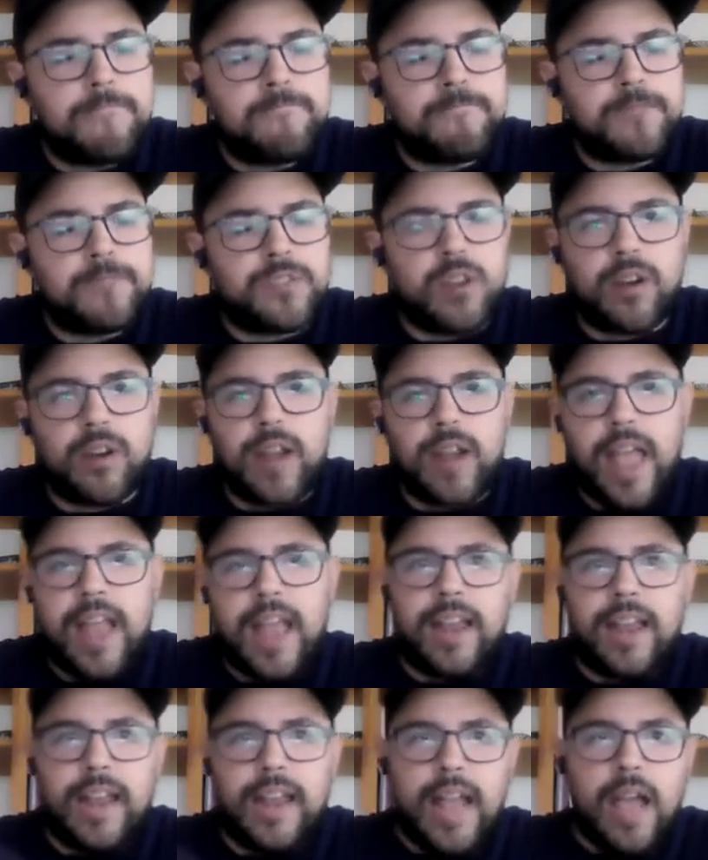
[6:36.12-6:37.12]
start
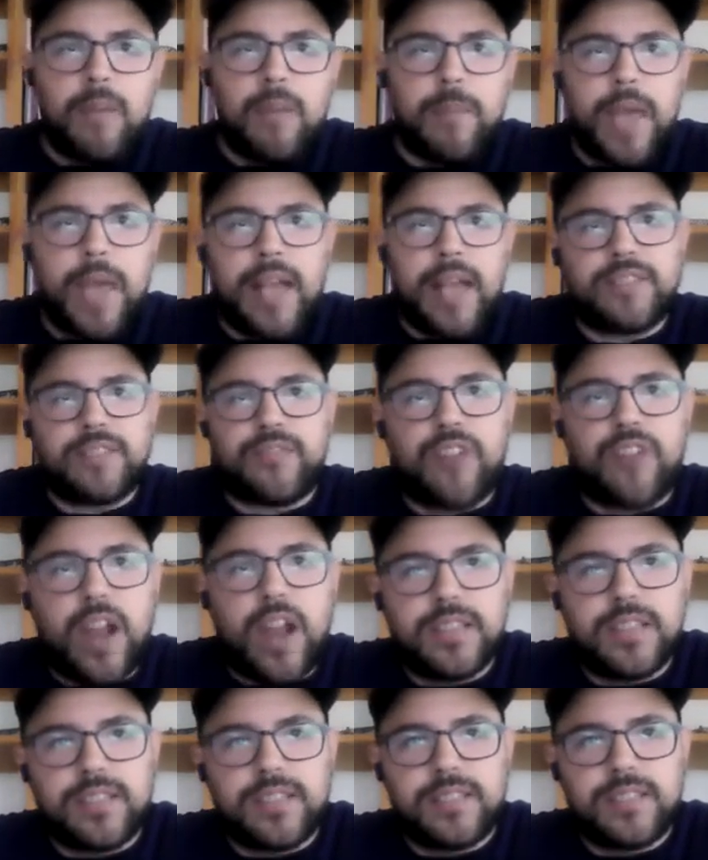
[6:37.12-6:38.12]
handing out bags of
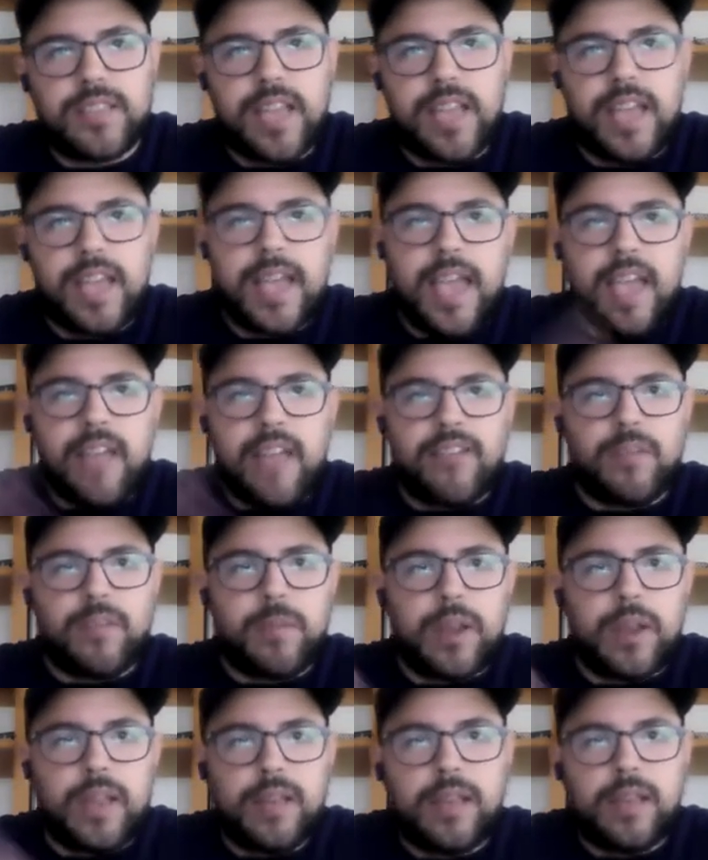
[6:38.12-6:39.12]
rice and saying, hey,
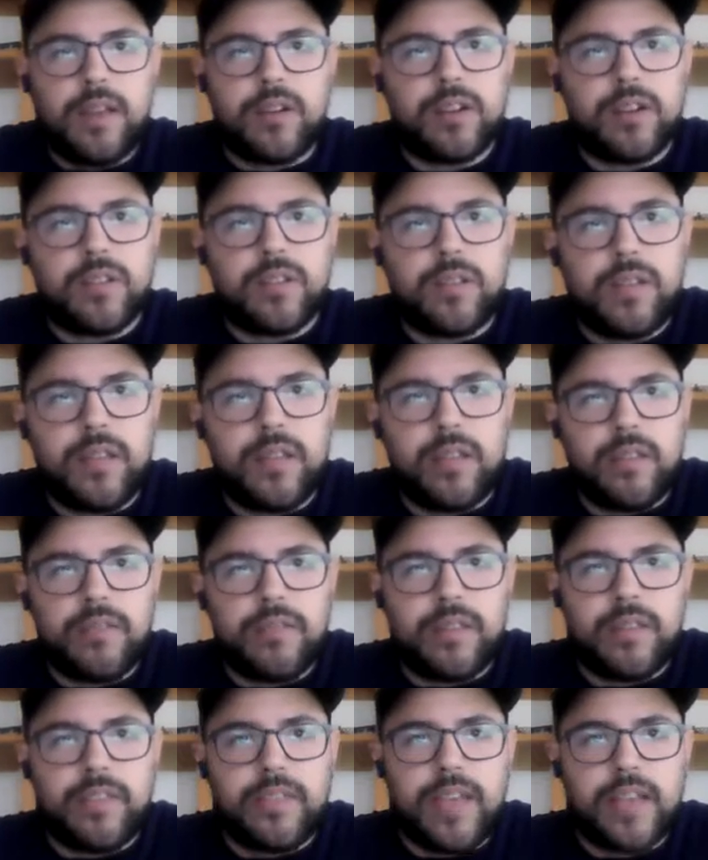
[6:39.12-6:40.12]
everybody, you're
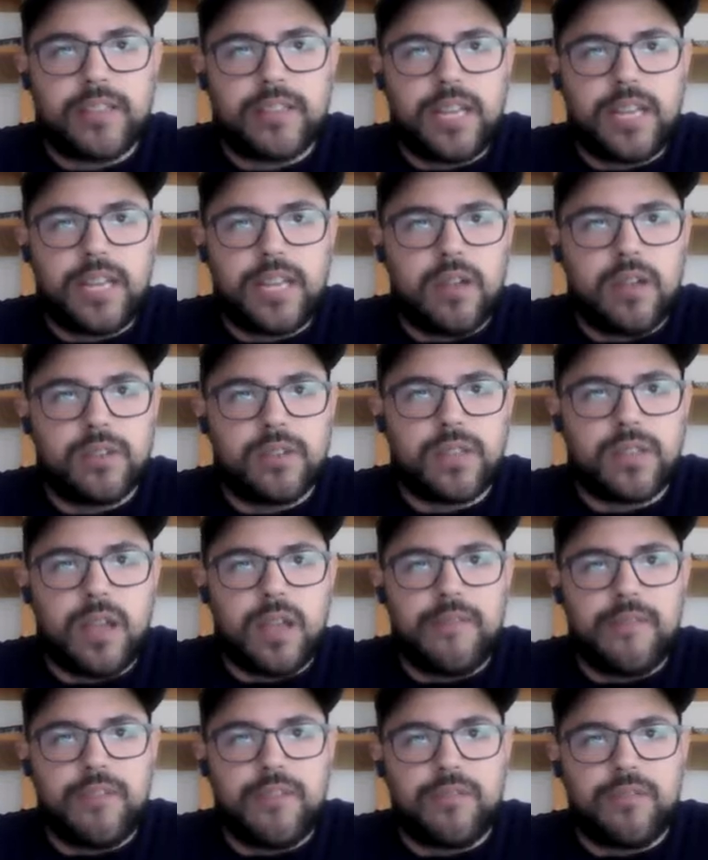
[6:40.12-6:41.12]
the 1,000 EOS,
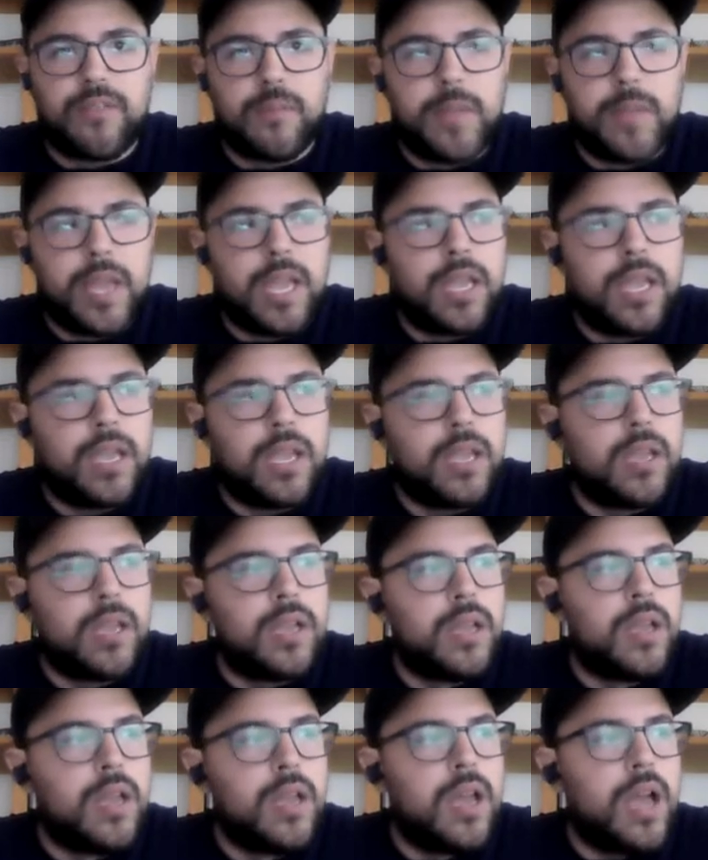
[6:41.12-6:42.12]
vote for me.
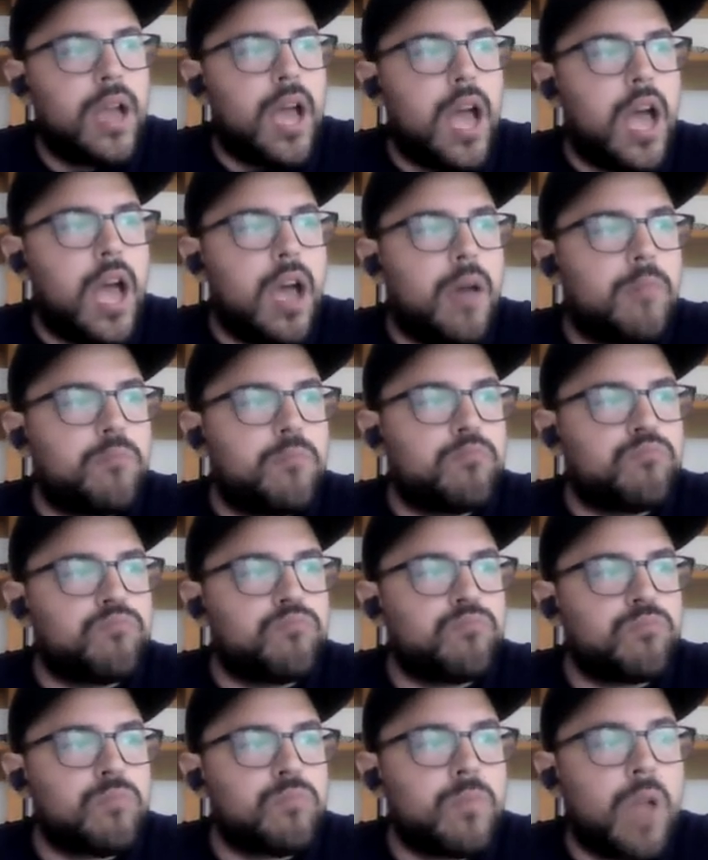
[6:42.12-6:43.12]

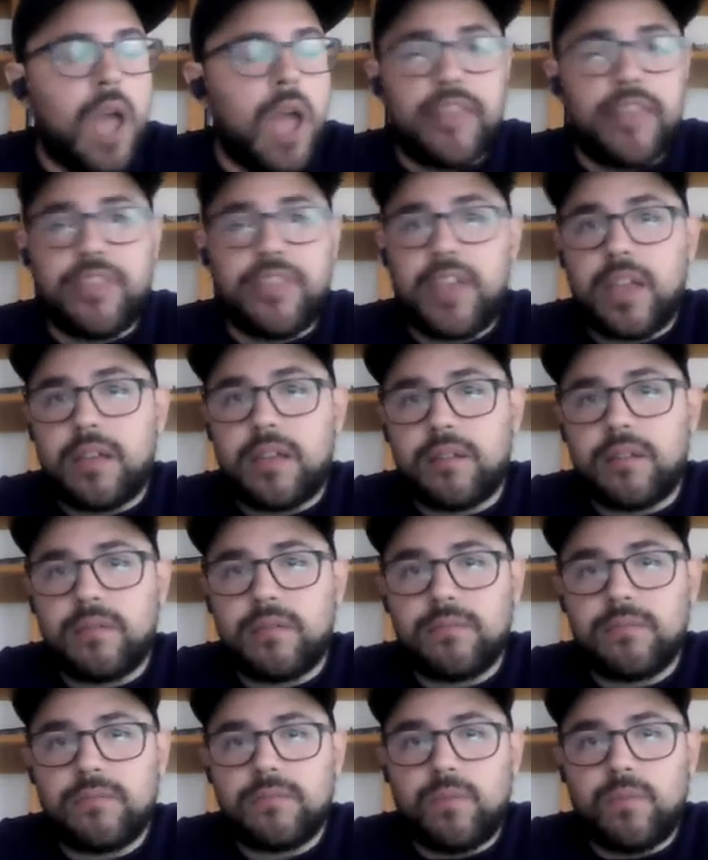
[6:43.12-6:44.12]
I think
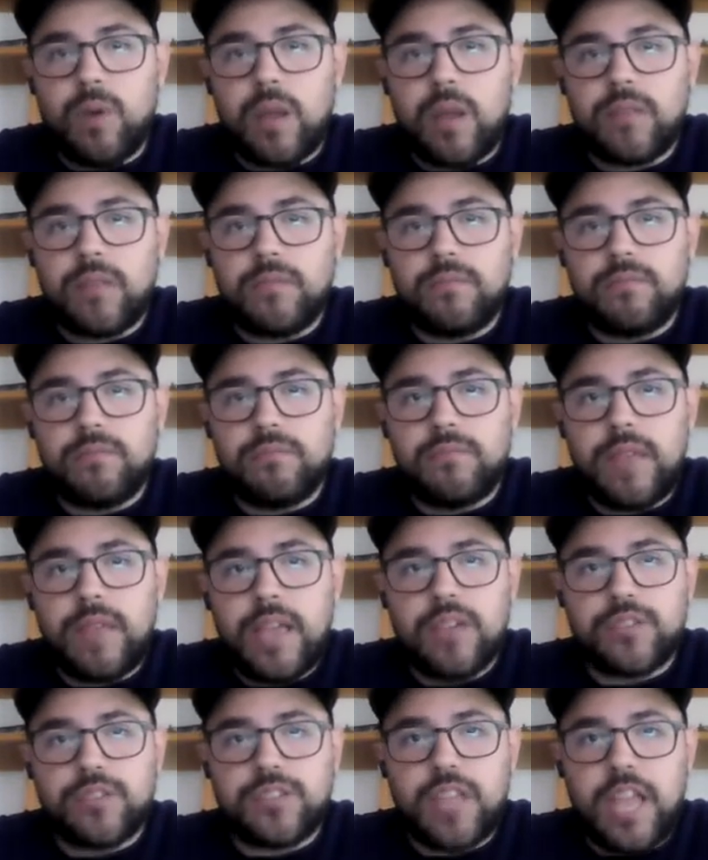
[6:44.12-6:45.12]
what
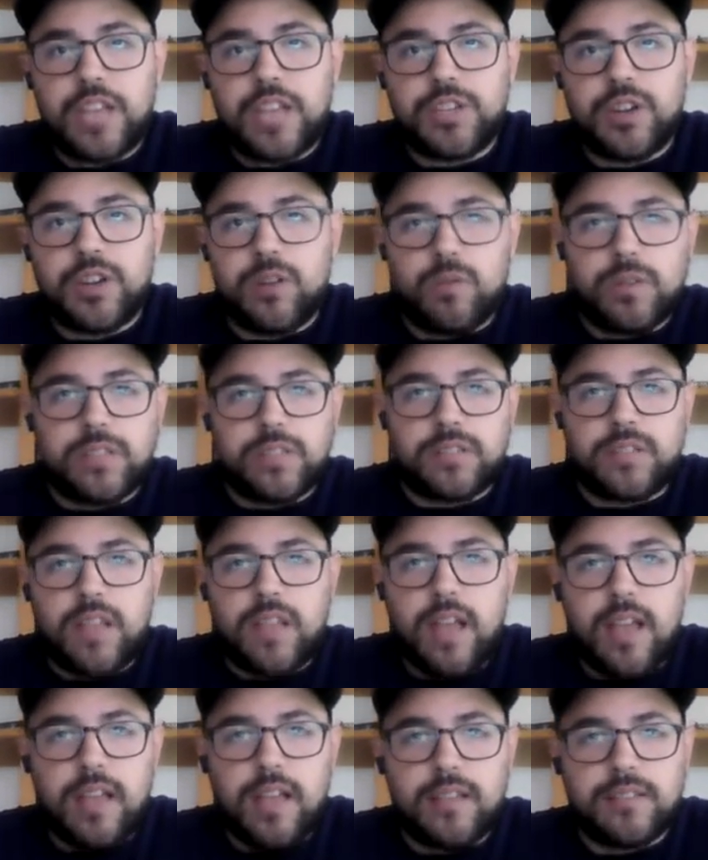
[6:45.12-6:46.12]
EOS Nation, or what
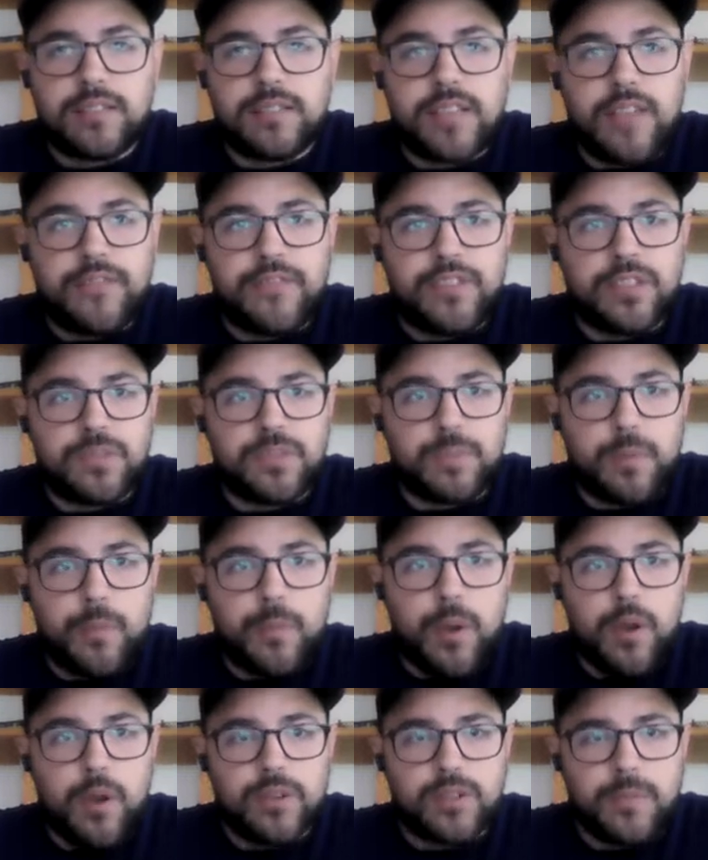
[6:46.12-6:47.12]
Steph just
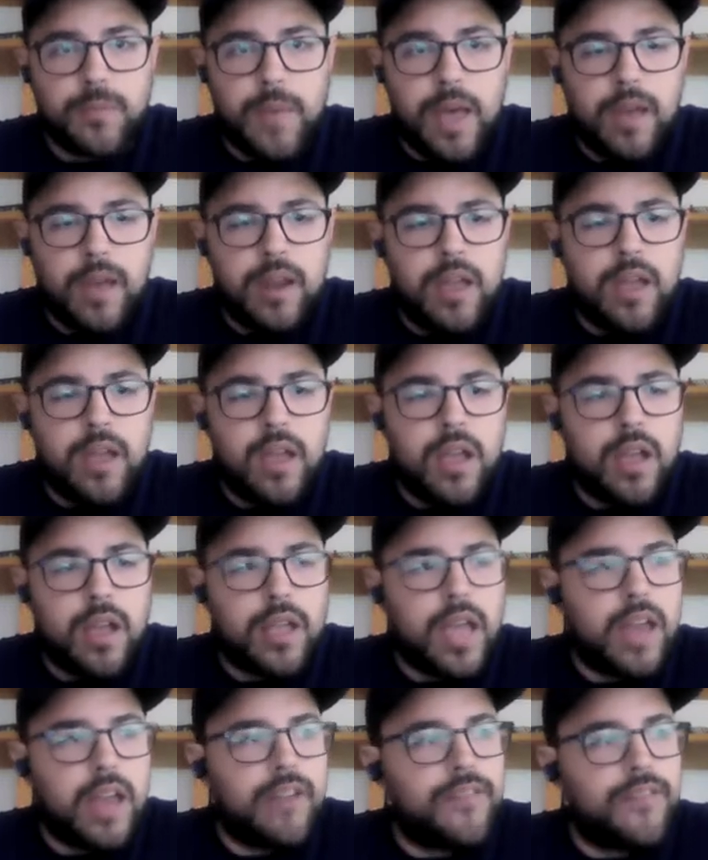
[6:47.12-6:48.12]
proposed about a
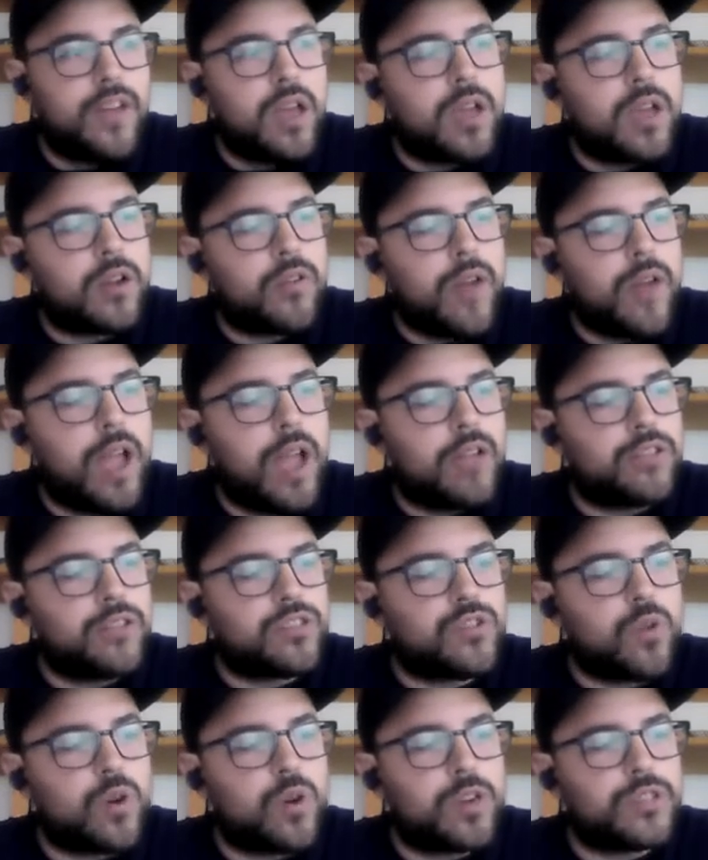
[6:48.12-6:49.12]
kind of a
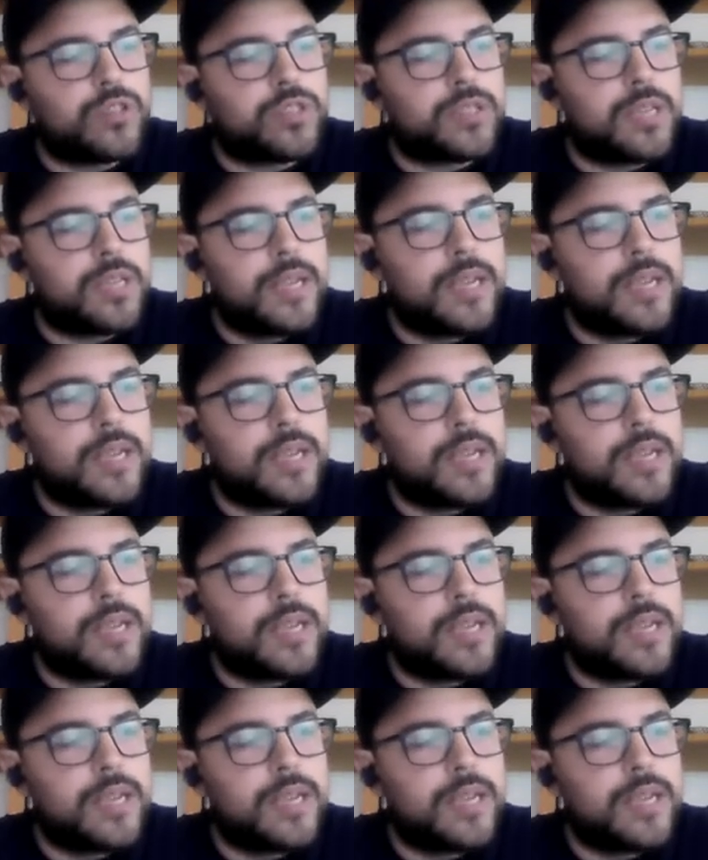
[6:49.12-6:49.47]
crowdsourced